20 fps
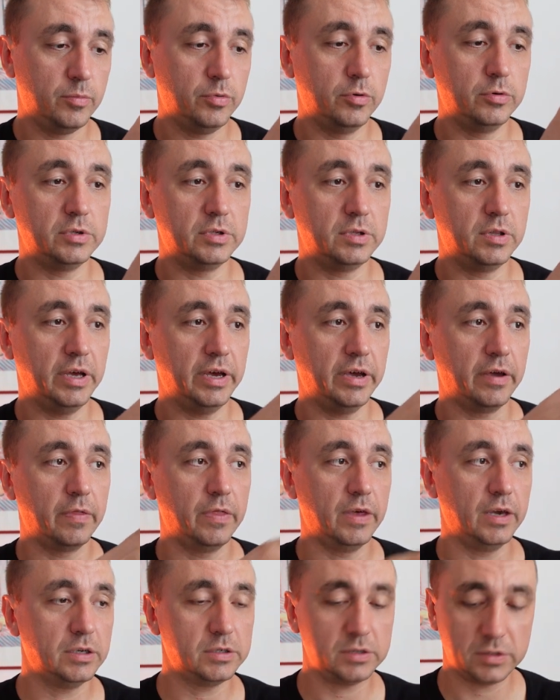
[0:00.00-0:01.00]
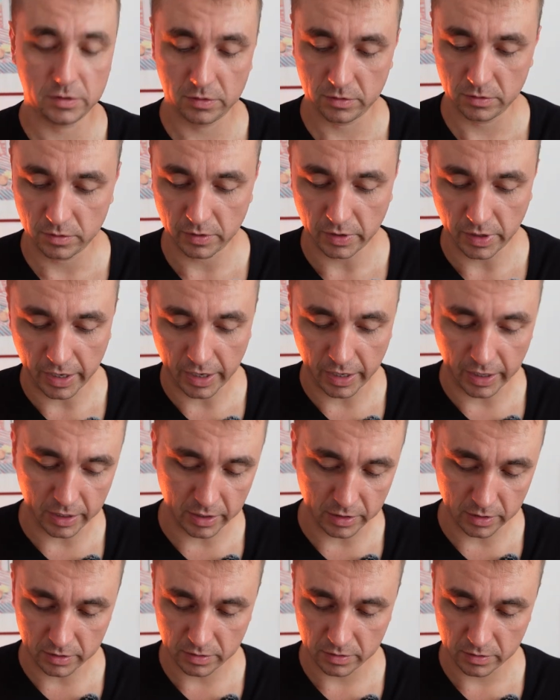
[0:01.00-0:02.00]
put it like this,
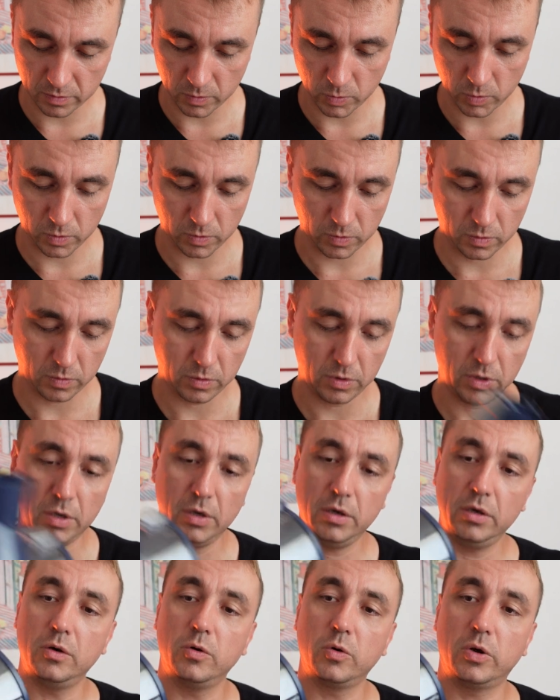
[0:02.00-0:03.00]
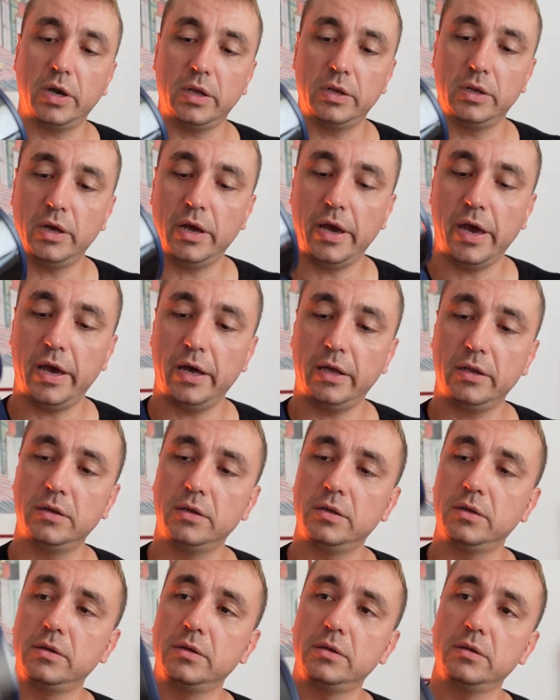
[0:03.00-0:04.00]
and you can
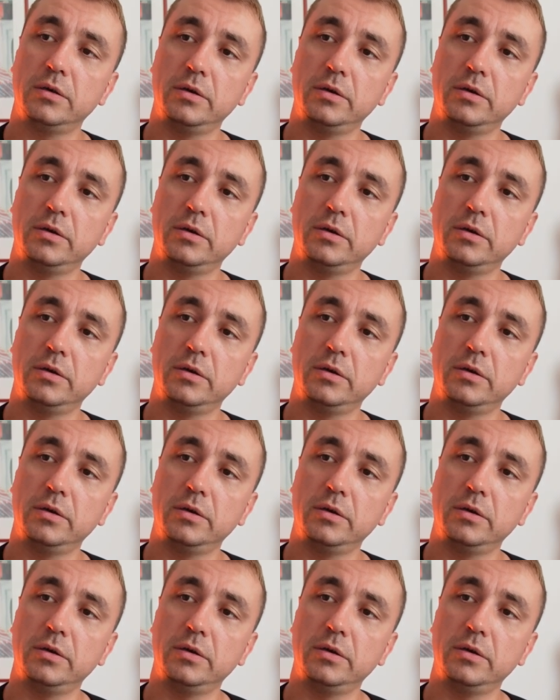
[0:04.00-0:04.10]
handle